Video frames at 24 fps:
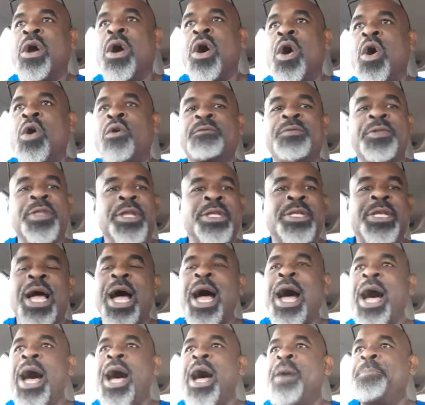over the
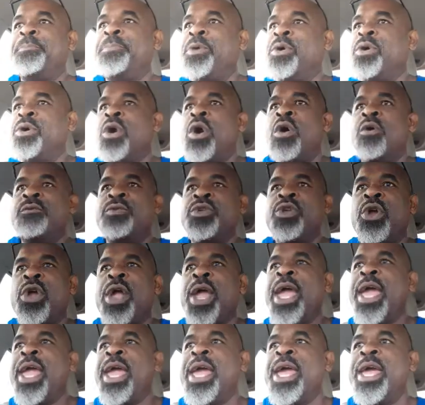top or over your
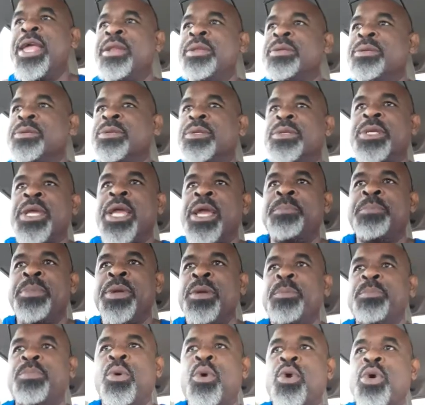head, saying
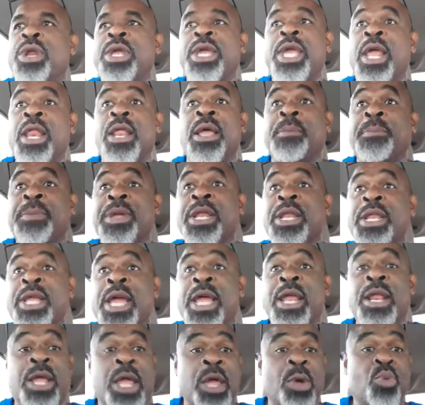being born again. I mean,
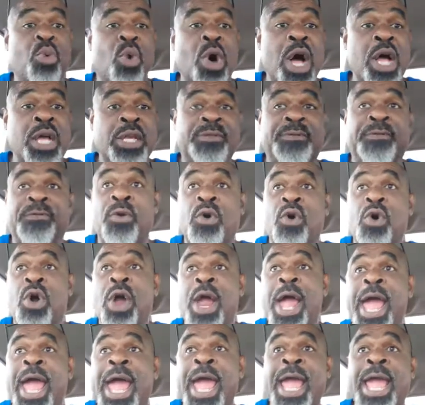it was for
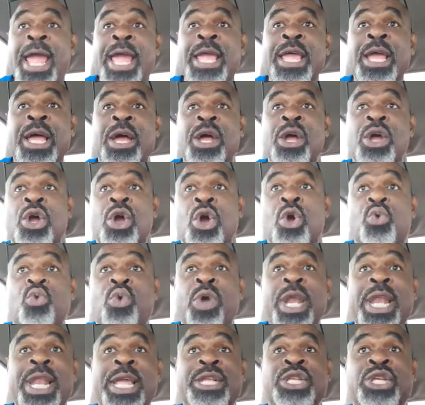a
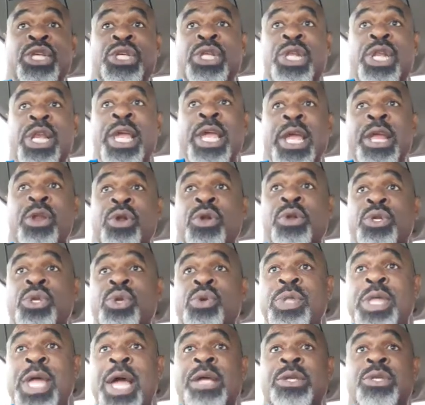religious leader
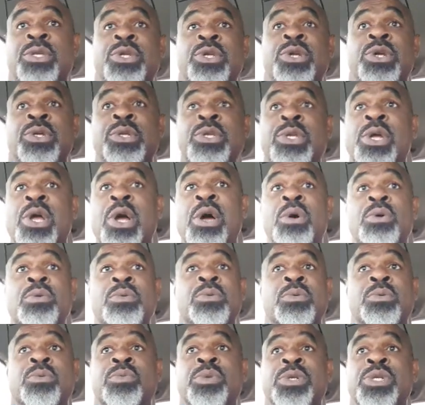2,000 years ago
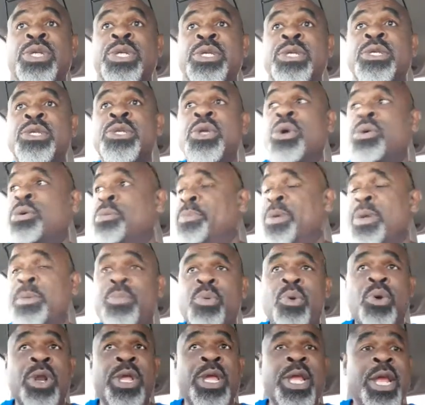when Jesus told him to be
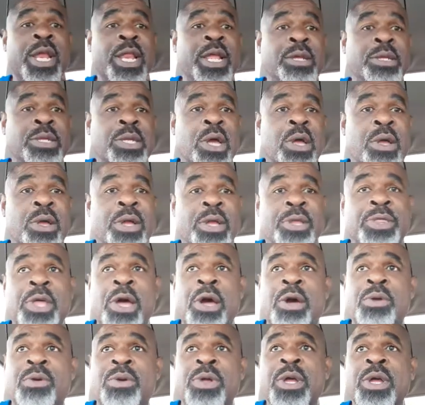born again. He thought
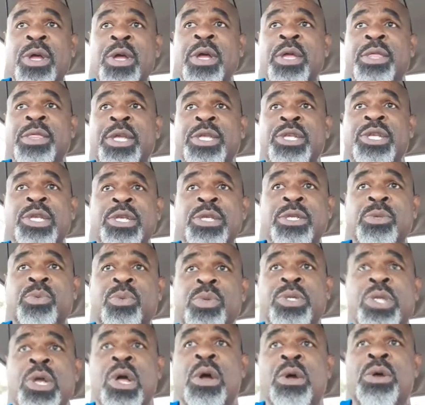that Jesus was
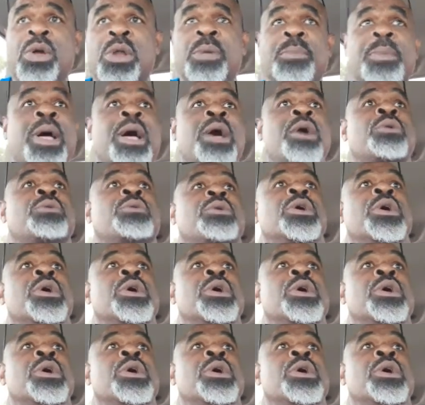talking about,